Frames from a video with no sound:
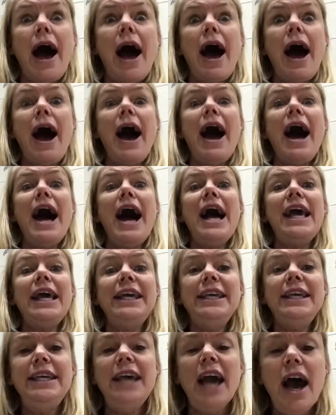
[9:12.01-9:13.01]

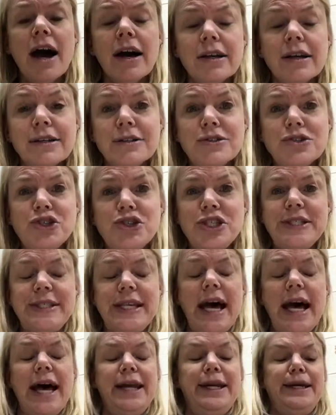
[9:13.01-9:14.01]
Hi-ya, she
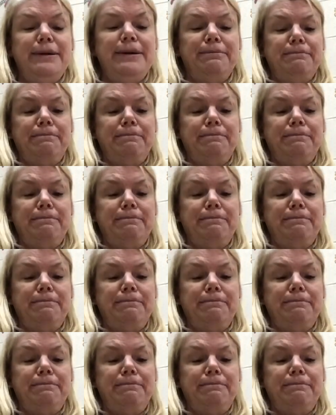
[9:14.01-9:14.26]
said.